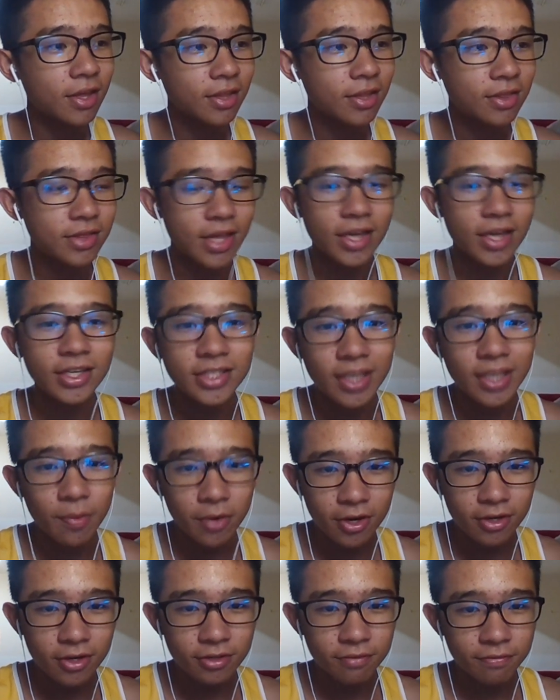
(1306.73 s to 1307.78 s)
things that we
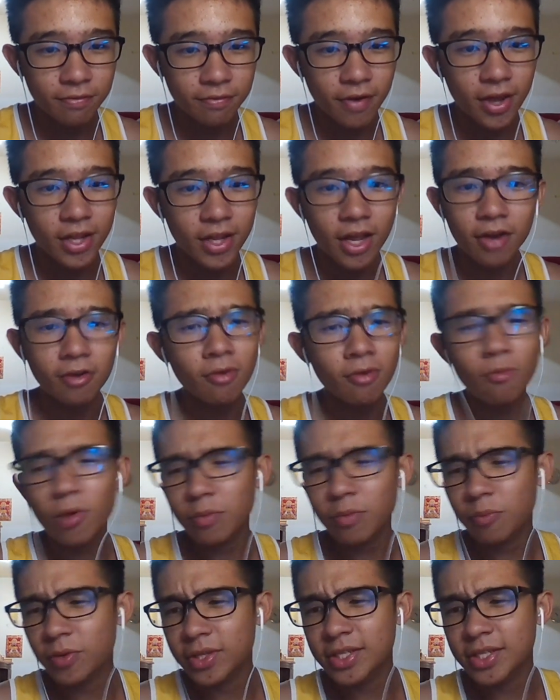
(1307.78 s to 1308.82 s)
needed to find. I don't know what
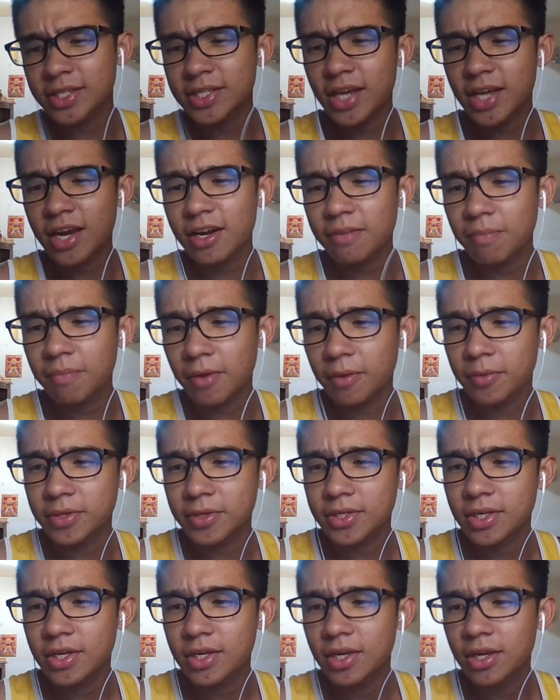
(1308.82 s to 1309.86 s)
we decided, but
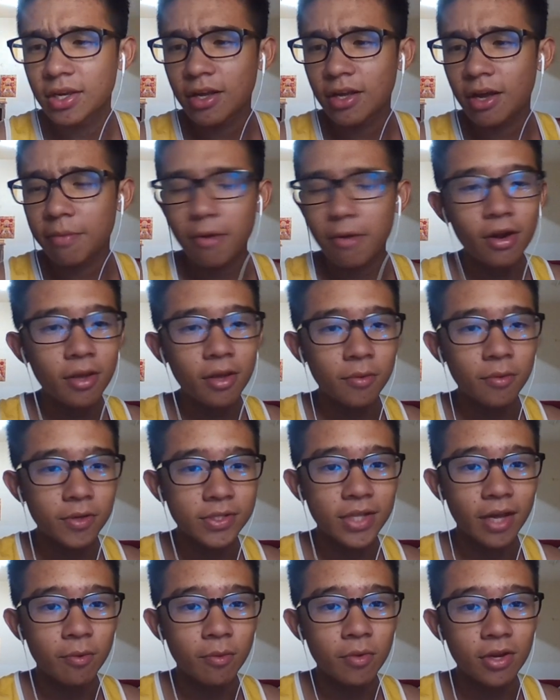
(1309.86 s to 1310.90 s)
apparently it was
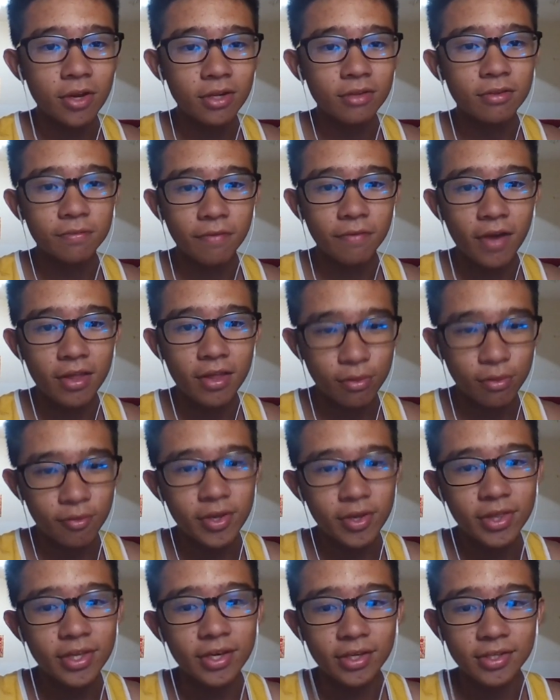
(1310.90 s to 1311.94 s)
like we needed to find 3
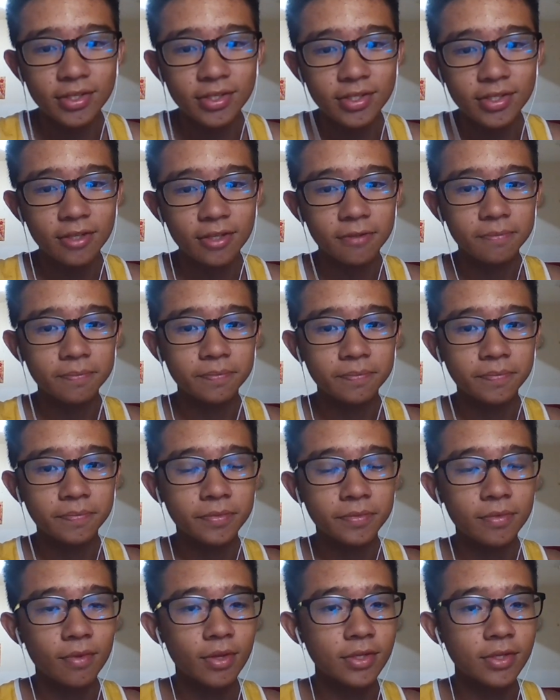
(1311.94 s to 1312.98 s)
things.
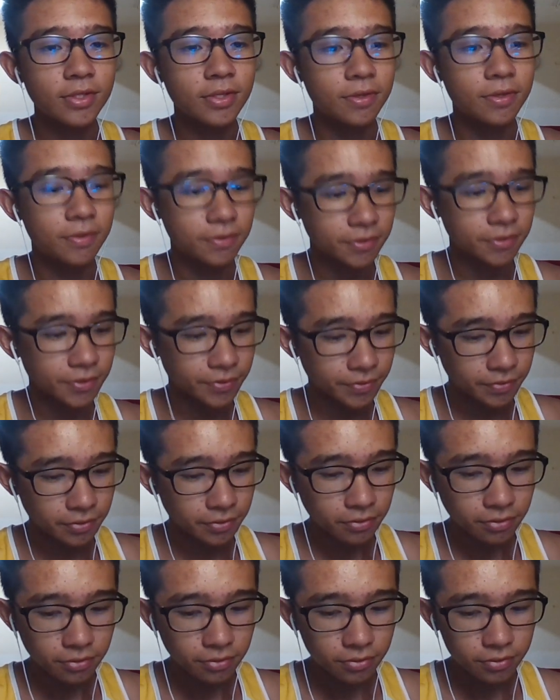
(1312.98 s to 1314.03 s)
So
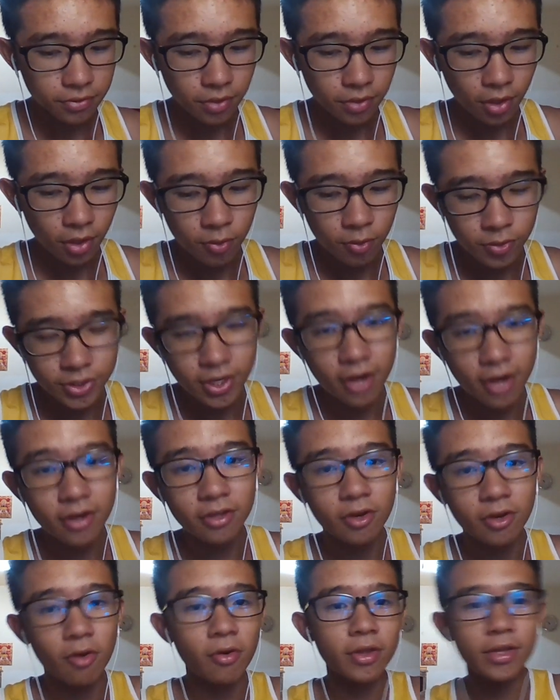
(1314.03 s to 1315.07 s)
we started
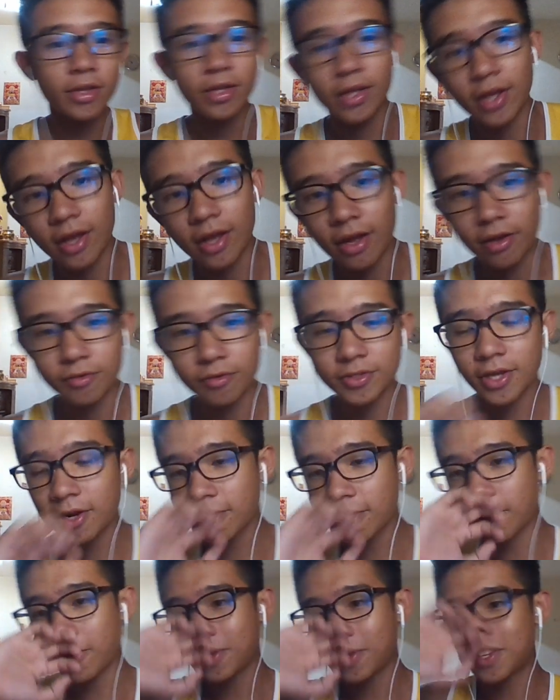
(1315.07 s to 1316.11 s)
going
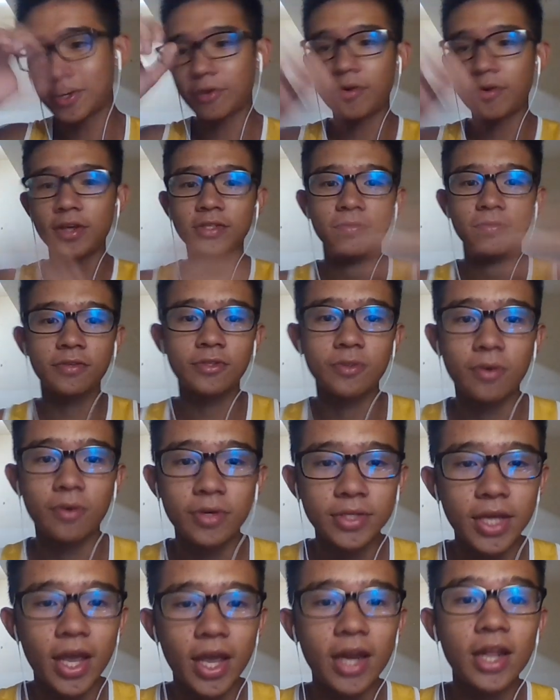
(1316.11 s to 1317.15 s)
to the rest of the stores,
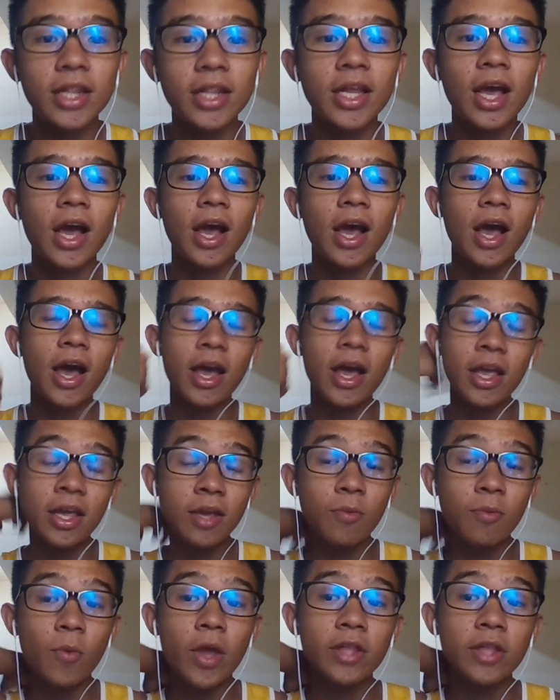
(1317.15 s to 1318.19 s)
and then I
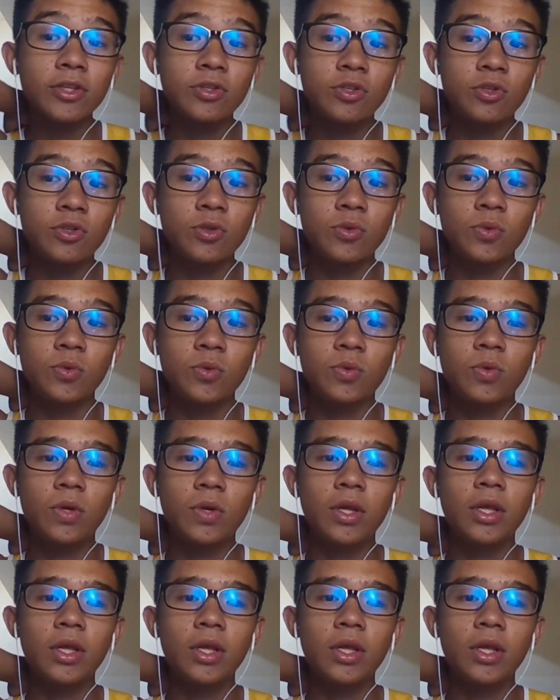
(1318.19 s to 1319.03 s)
went to